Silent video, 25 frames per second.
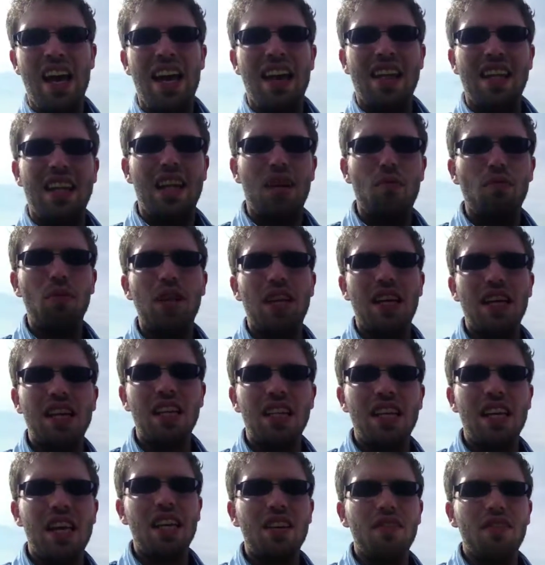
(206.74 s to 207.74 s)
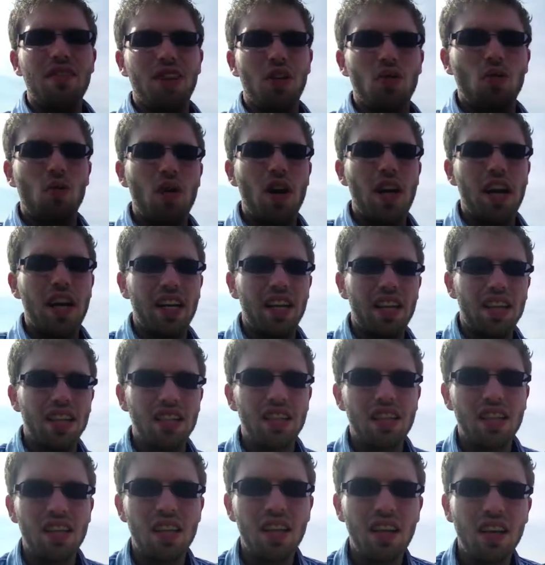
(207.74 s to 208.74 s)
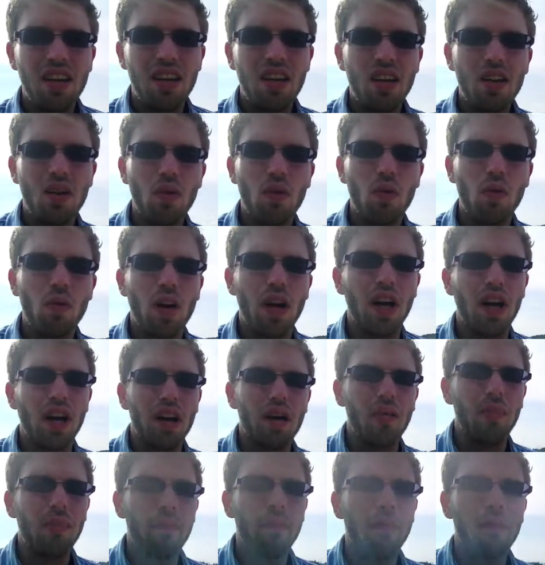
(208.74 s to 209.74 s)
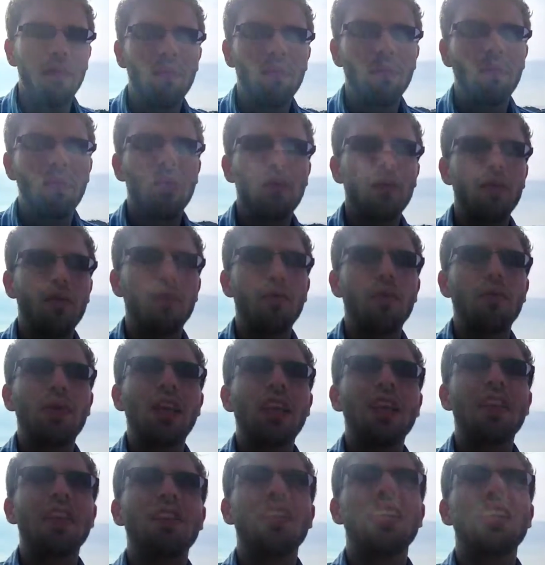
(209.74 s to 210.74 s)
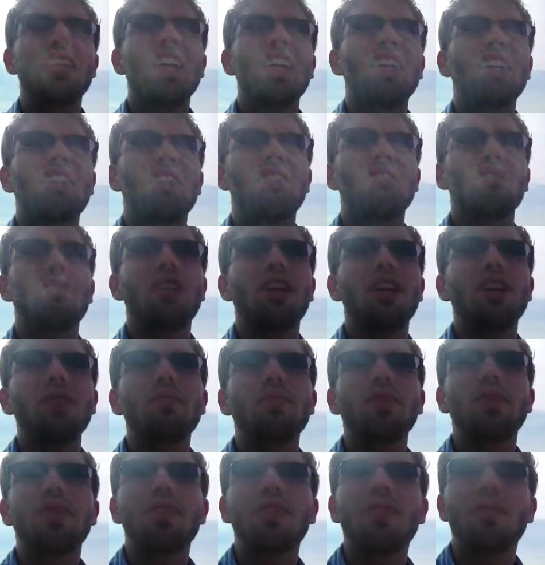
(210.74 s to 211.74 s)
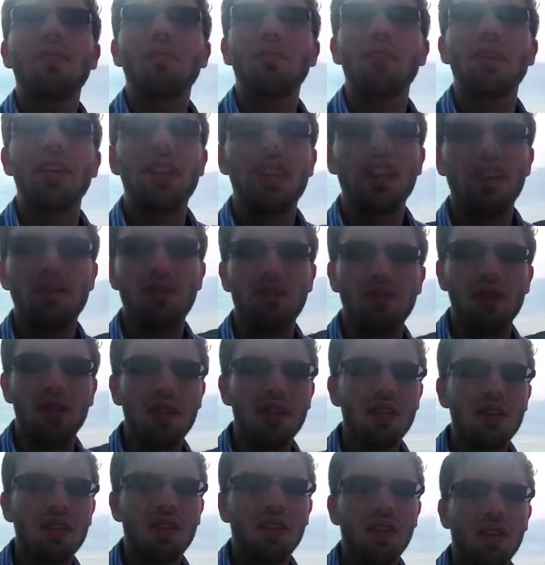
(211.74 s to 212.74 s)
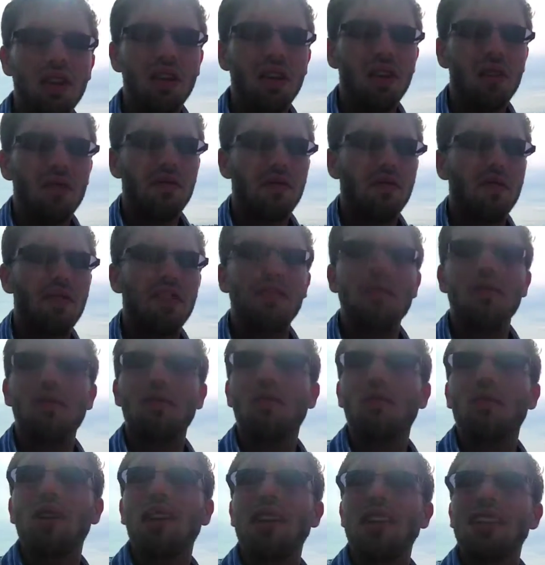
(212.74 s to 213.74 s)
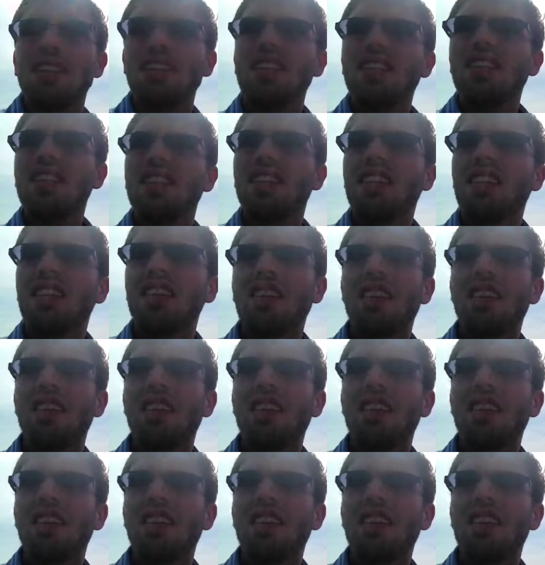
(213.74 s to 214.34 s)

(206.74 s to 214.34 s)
they blend a lot of their wines, blend a lot of their grapes with for different wines.